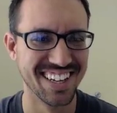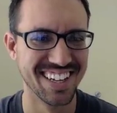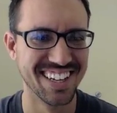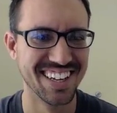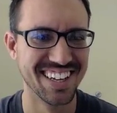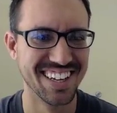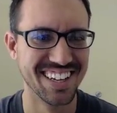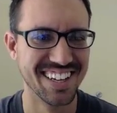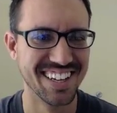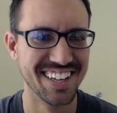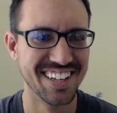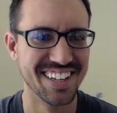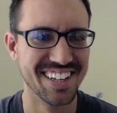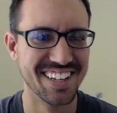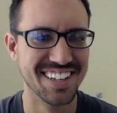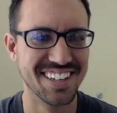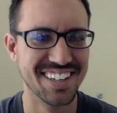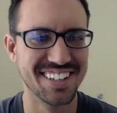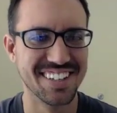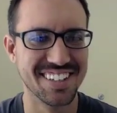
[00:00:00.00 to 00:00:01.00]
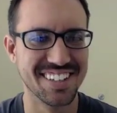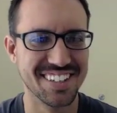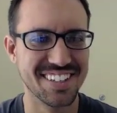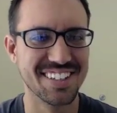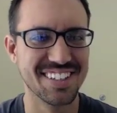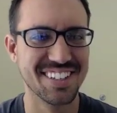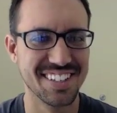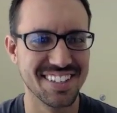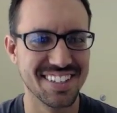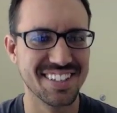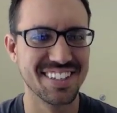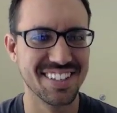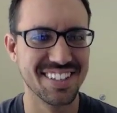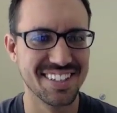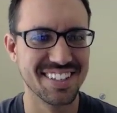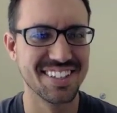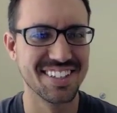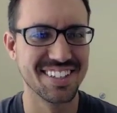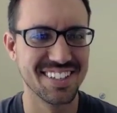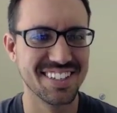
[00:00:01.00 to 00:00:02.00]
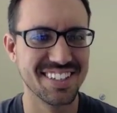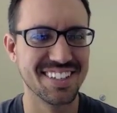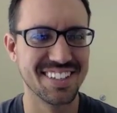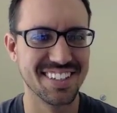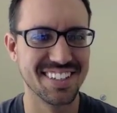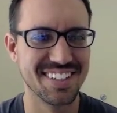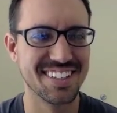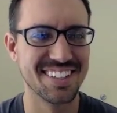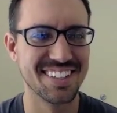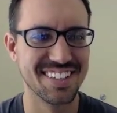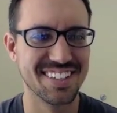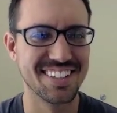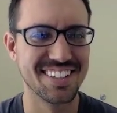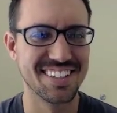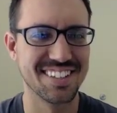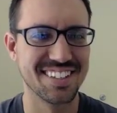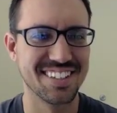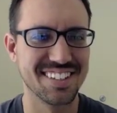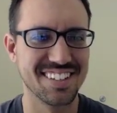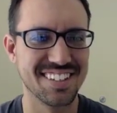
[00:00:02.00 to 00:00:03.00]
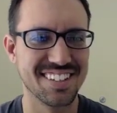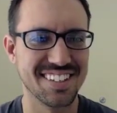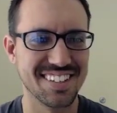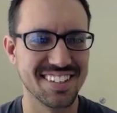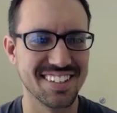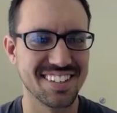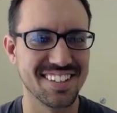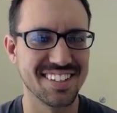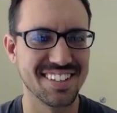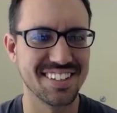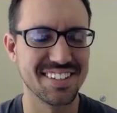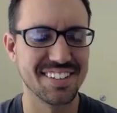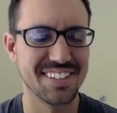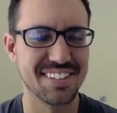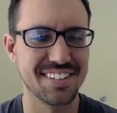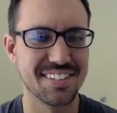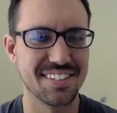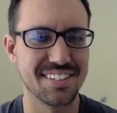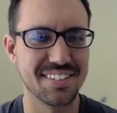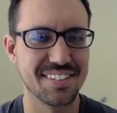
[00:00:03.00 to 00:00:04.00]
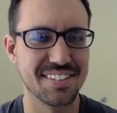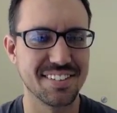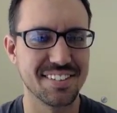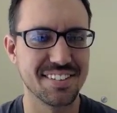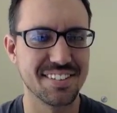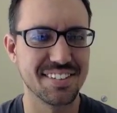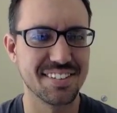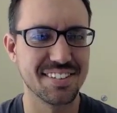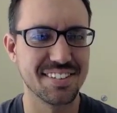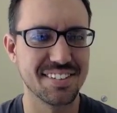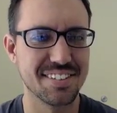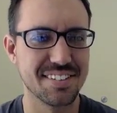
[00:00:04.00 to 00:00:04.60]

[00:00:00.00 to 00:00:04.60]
(silent)